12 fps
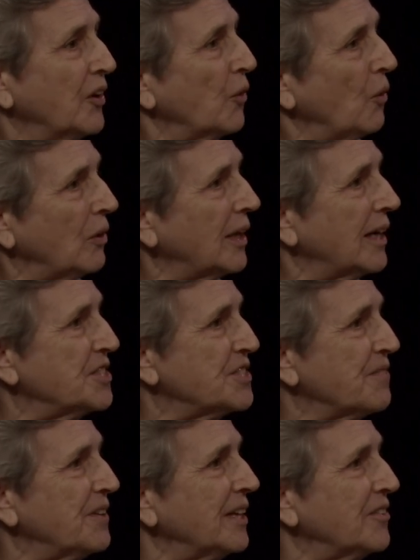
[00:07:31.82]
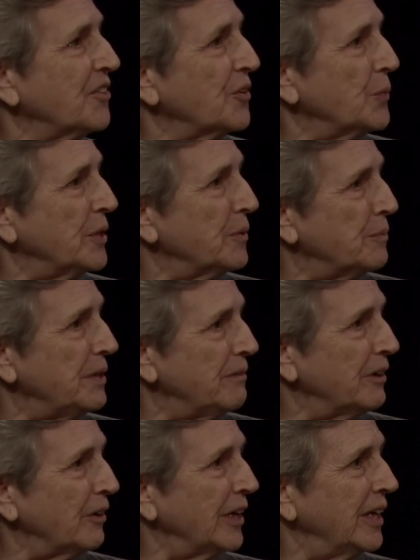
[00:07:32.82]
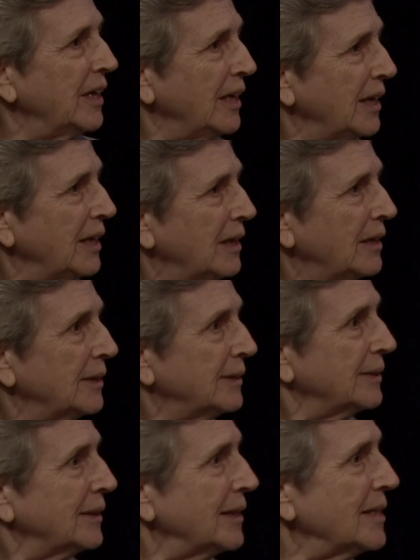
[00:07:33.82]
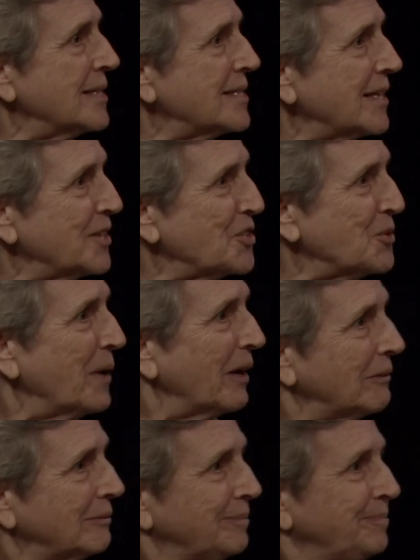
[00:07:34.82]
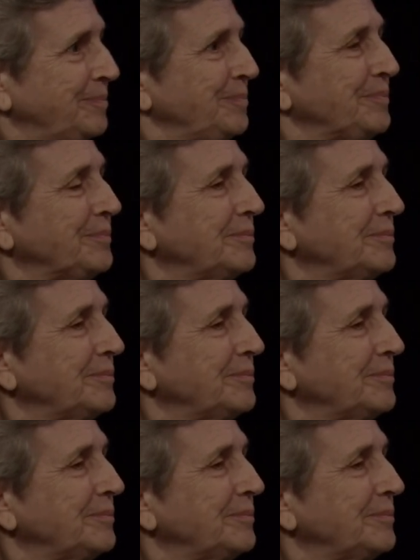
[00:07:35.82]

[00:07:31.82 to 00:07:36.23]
all kinds of things that we would be very incensed about. Yeah, so in a